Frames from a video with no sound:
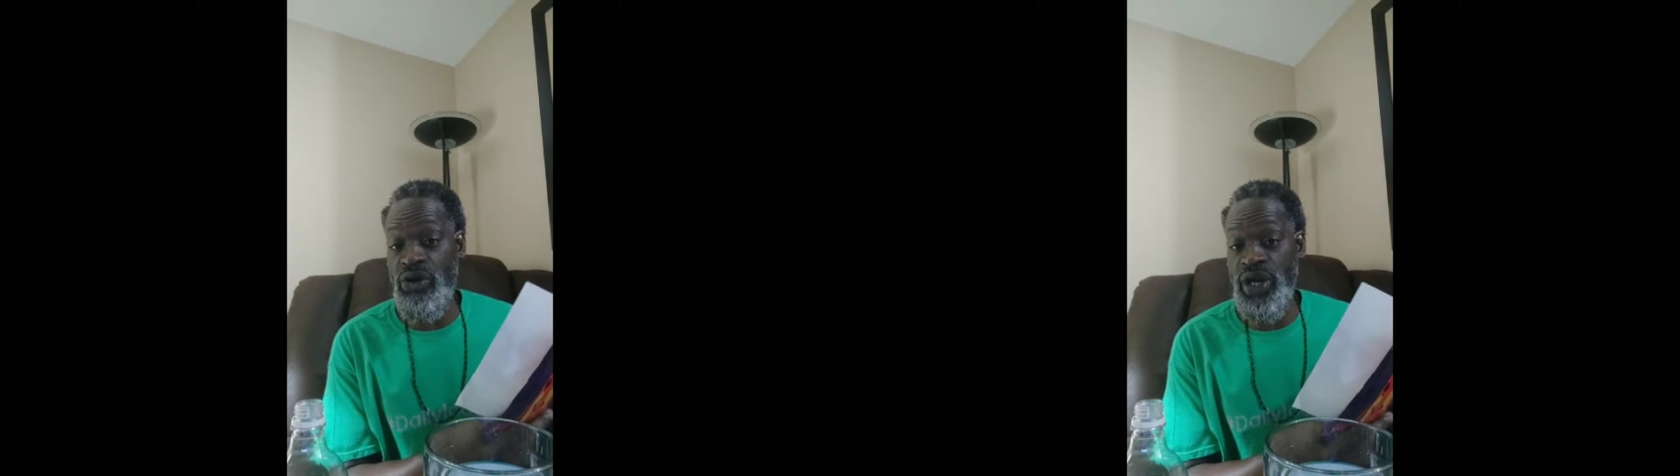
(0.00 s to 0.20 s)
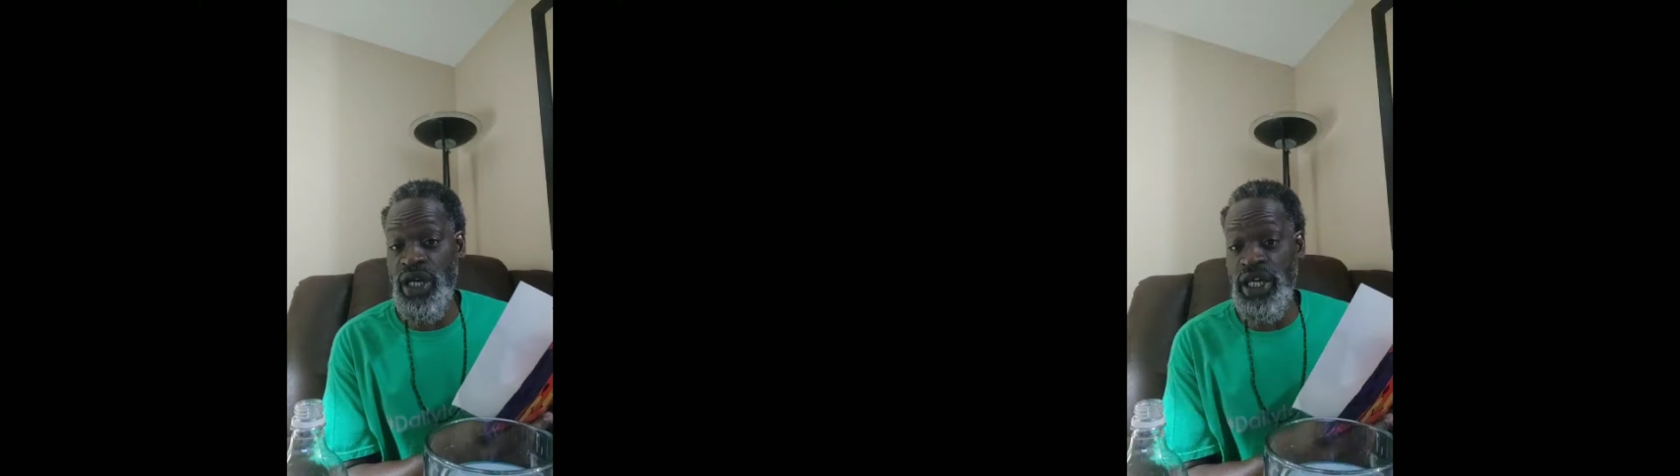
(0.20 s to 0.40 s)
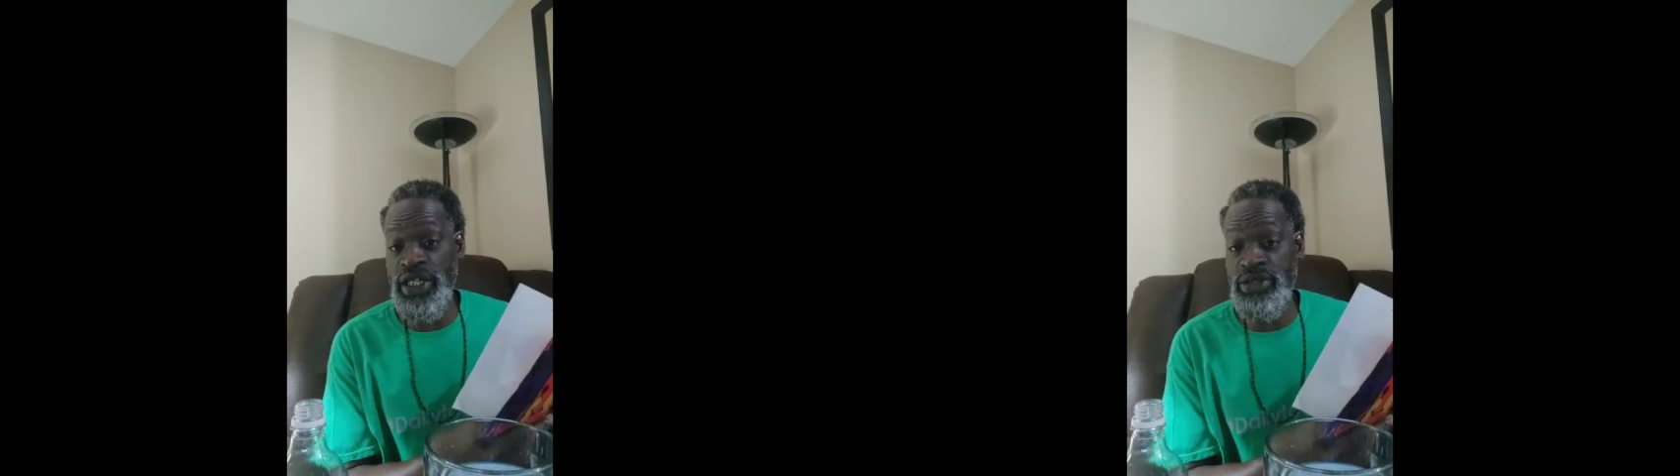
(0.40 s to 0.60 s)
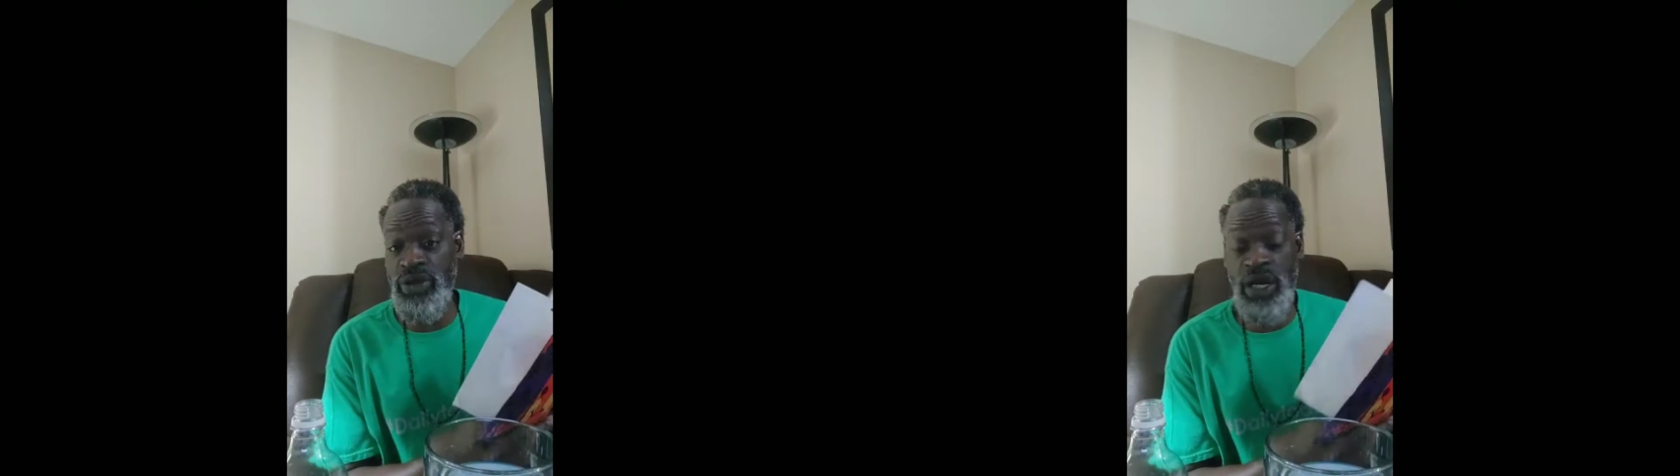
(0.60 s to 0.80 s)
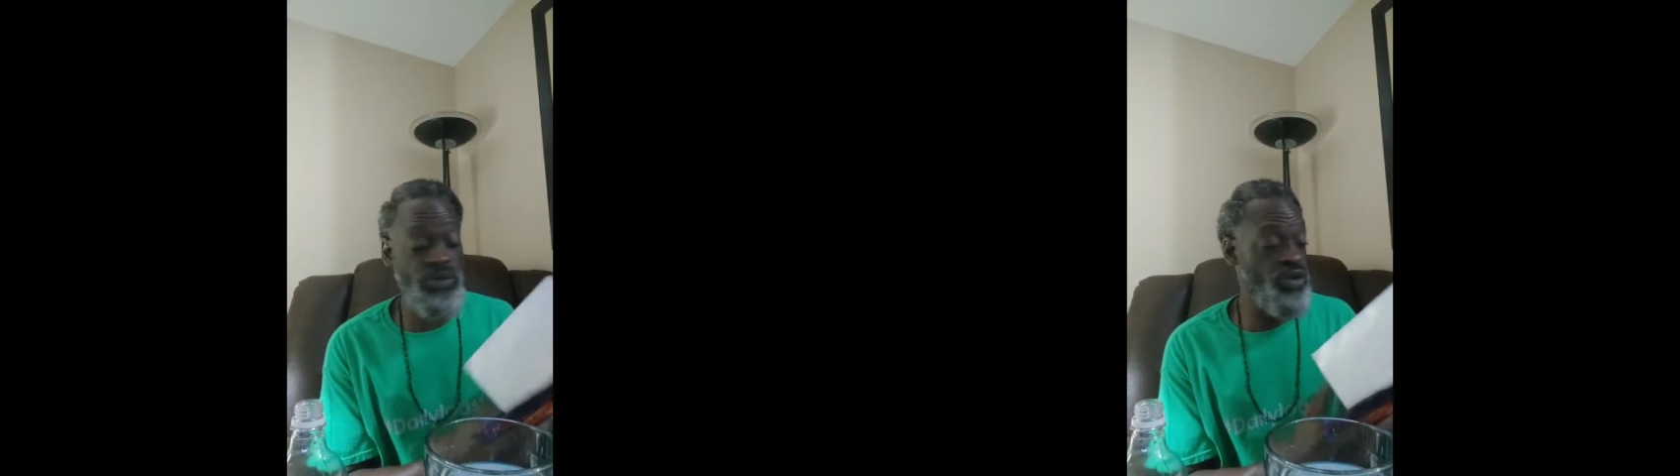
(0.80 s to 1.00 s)
on the list
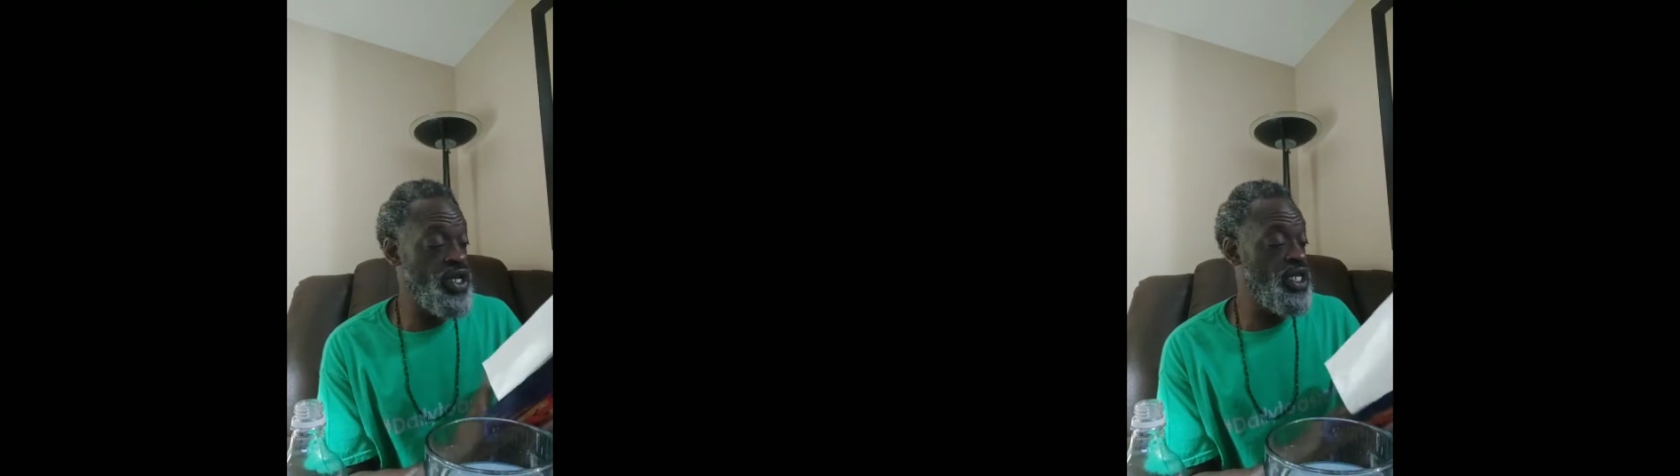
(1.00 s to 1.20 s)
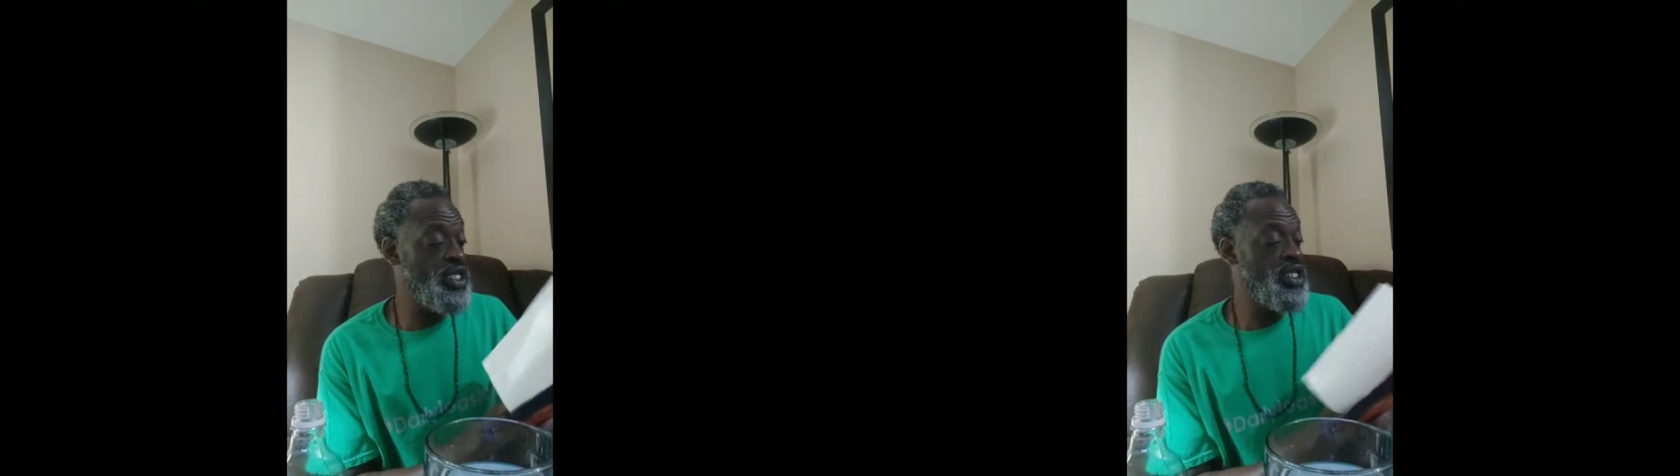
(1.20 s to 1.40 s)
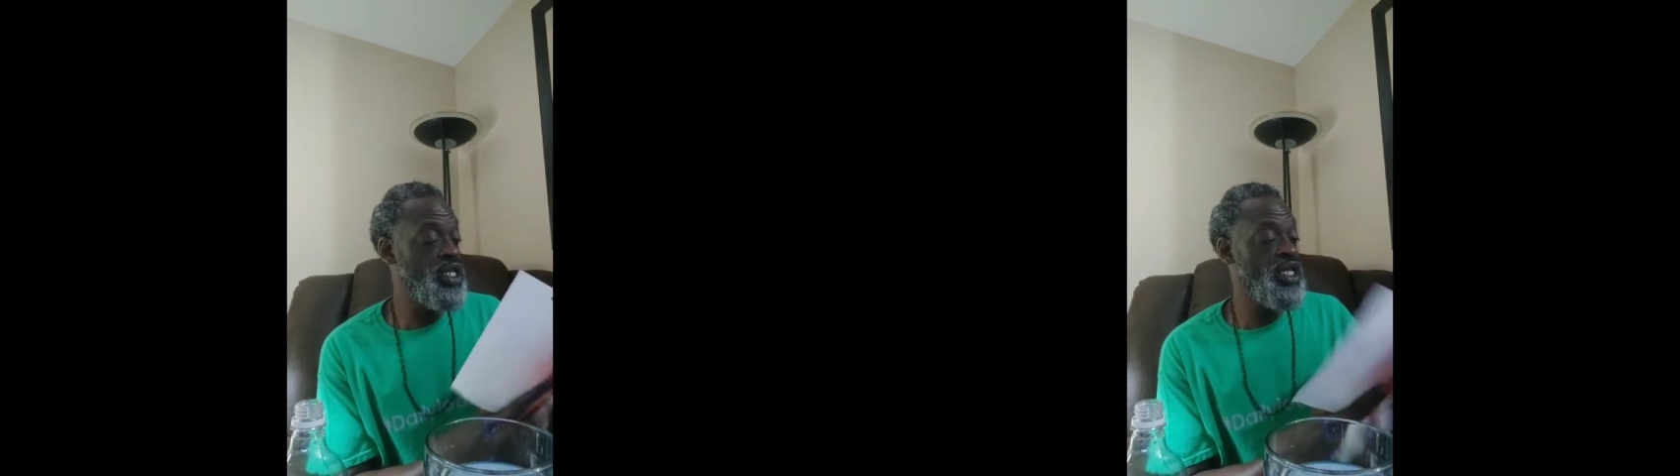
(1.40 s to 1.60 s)
when I'm reading.